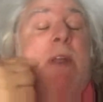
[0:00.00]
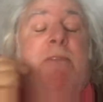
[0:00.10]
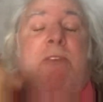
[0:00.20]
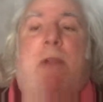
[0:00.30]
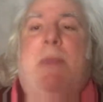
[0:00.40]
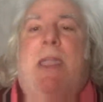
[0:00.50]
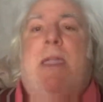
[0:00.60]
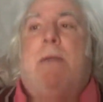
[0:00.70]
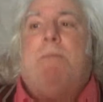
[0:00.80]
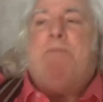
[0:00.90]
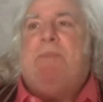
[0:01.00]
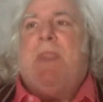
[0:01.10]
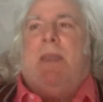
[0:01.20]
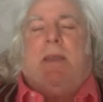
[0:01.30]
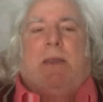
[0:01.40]
waiting for all my gear.
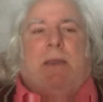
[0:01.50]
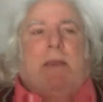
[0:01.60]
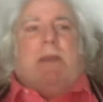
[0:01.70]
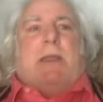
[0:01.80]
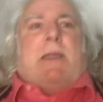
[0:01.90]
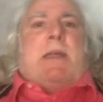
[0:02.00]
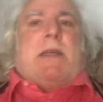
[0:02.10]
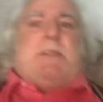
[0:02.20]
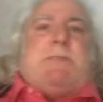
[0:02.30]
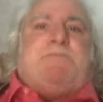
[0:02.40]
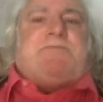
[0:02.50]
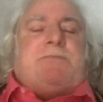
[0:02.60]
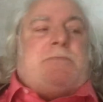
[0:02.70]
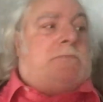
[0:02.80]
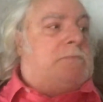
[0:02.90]
And
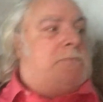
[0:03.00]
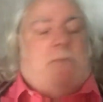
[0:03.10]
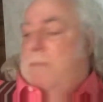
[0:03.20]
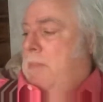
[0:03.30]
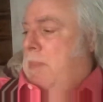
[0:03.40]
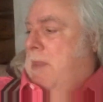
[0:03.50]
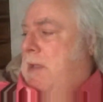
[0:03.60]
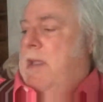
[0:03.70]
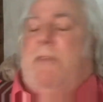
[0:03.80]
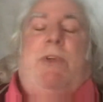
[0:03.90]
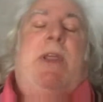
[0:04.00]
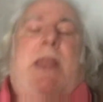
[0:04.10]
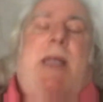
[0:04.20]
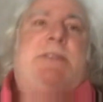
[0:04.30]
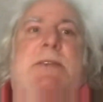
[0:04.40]
I've
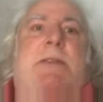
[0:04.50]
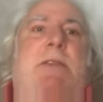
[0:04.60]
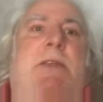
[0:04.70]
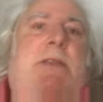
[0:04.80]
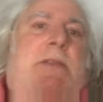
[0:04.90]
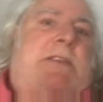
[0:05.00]
realised that there